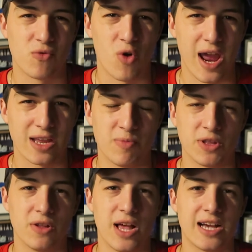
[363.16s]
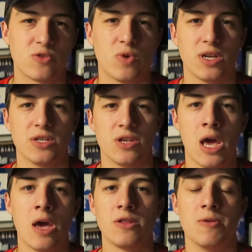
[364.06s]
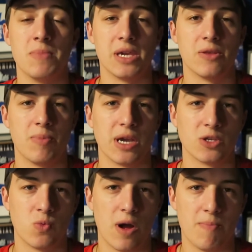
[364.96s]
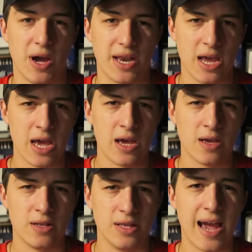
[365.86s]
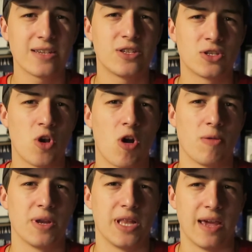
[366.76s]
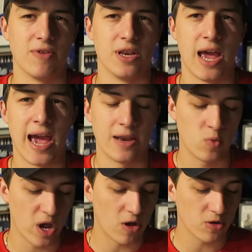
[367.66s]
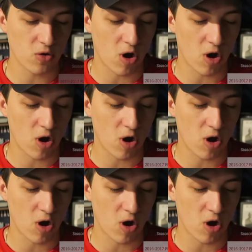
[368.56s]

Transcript: of ranked, but the last one is, to me, the biggest one. But next is Connor McDavid, and we all know